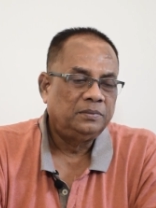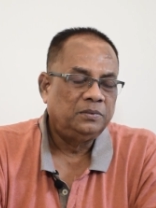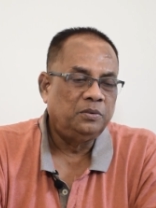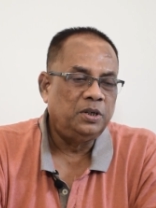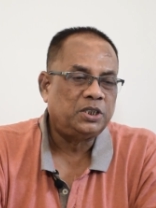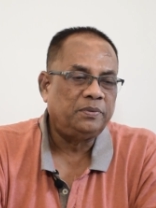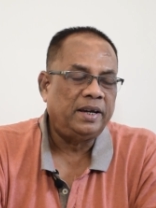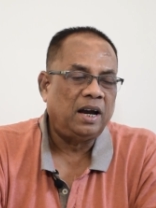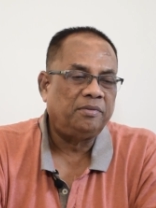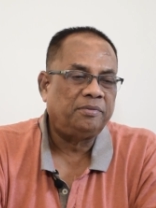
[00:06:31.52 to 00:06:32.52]
Yeah, Which
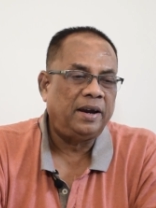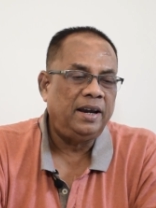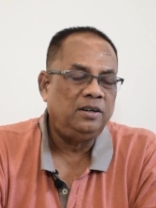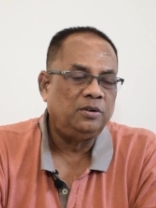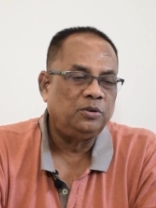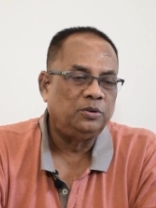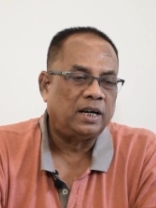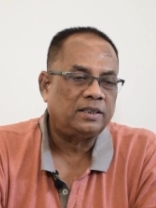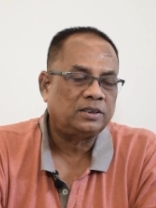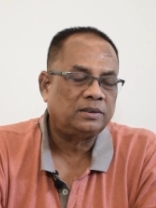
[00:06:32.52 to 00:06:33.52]
we have failed to do
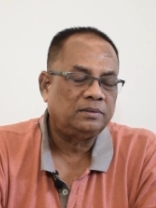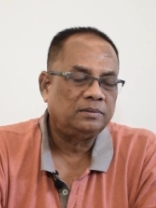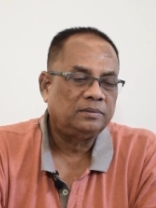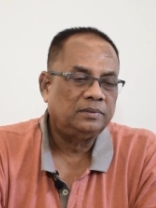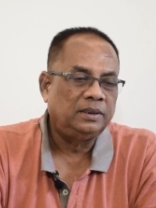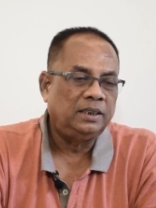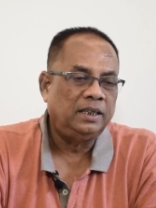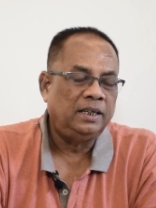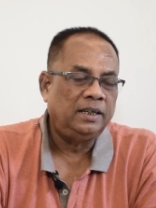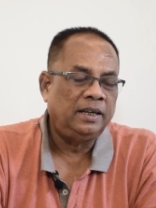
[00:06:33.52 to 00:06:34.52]
that in,
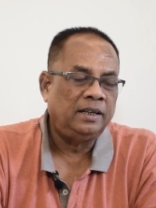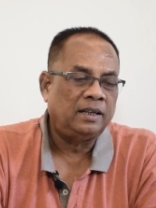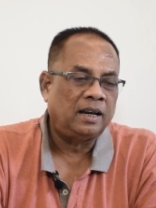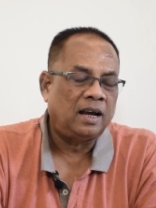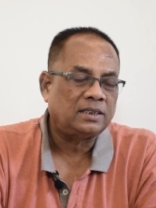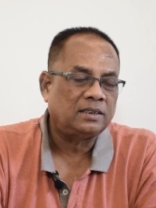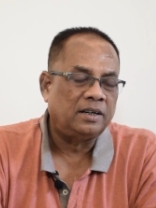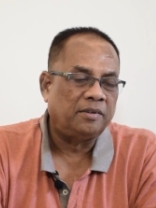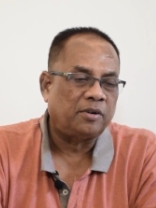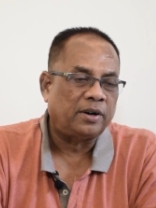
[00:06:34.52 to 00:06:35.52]
in, in the last
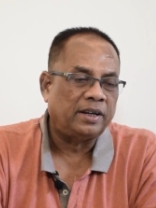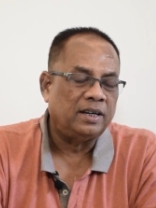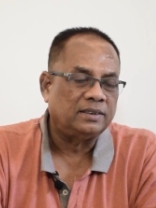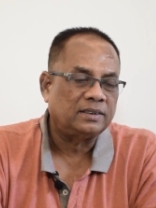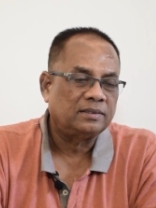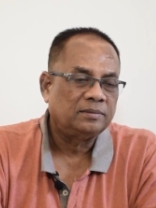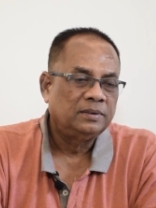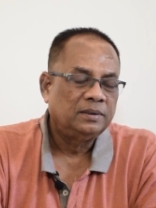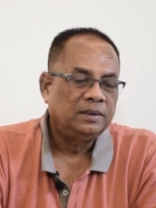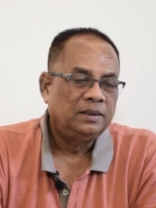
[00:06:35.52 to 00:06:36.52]
30, 40 years.
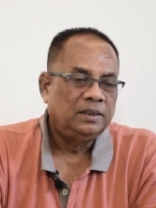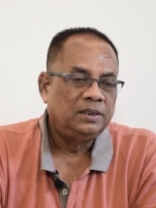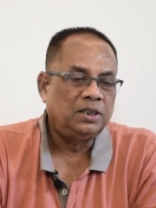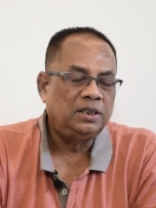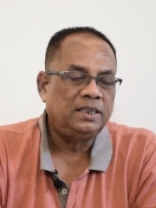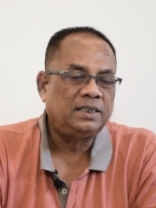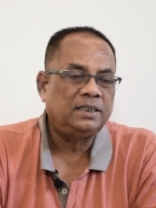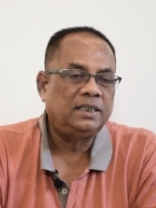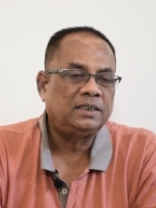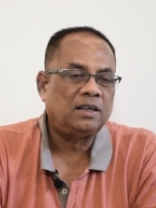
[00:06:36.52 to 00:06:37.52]
So this
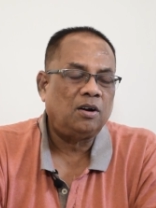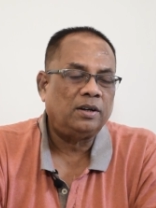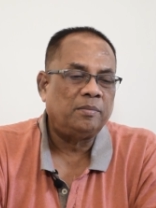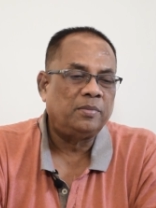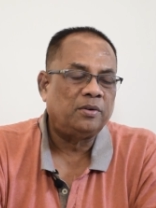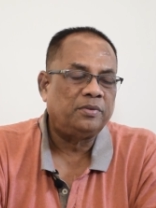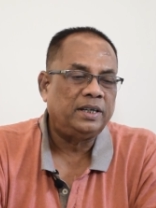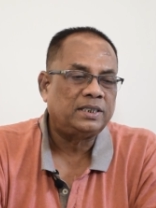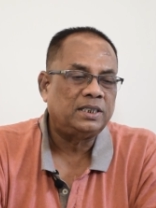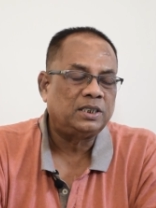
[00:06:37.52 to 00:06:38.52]
is, these are all number of
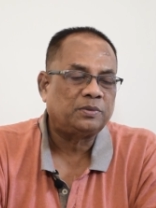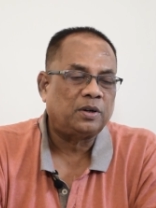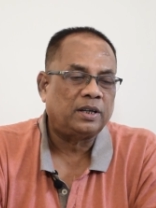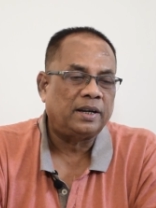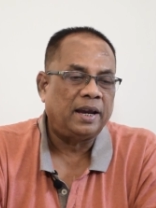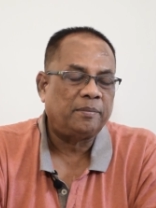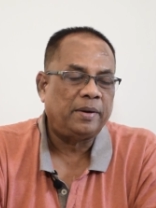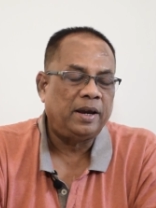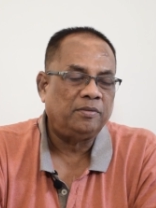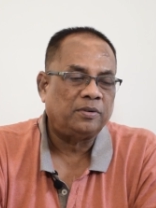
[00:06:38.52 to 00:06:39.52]
reasons for the neck
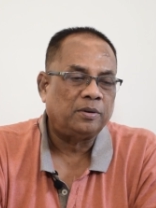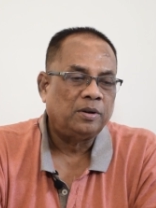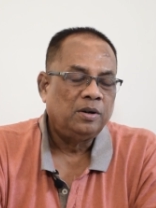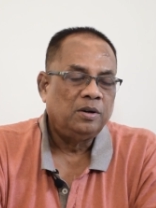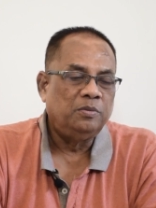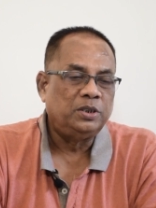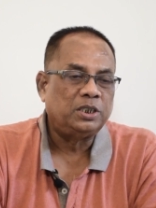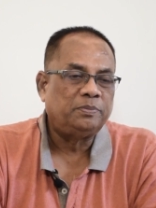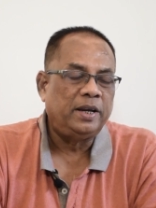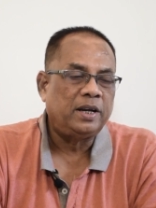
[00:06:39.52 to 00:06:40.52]
pain for which
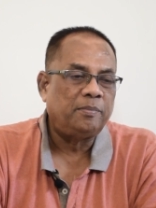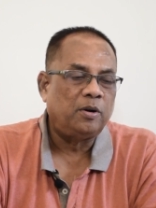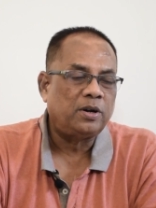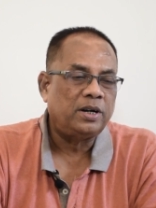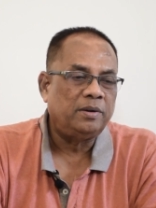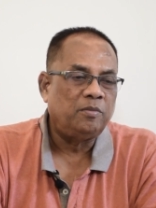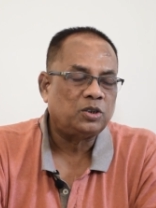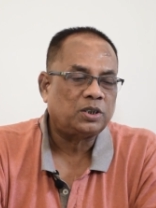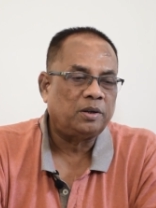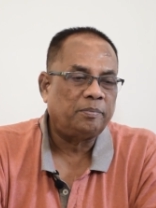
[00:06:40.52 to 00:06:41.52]
is being reported in
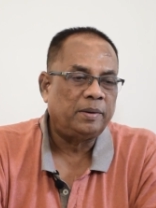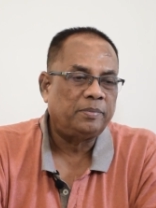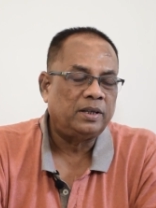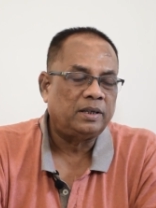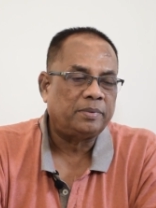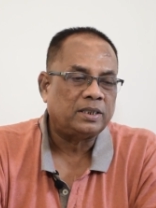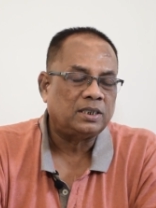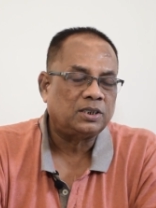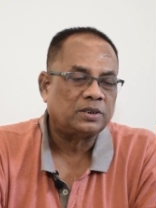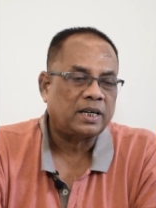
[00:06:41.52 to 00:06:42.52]
most of the people in the
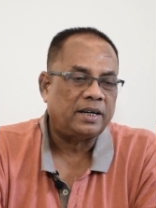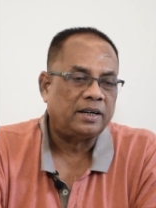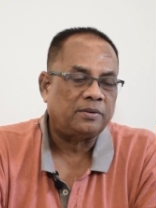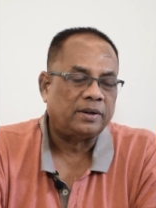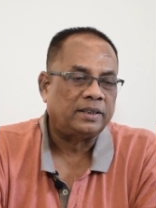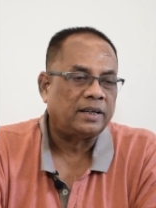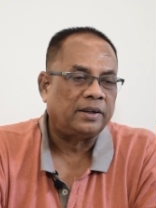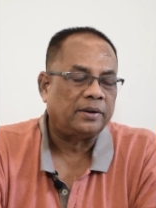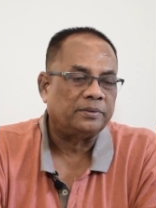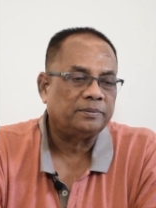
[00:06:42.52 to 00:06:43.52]
present society today.
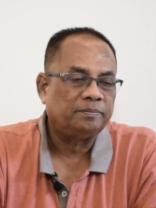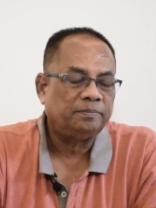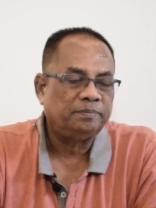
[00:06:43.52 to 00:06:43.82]
Thank you.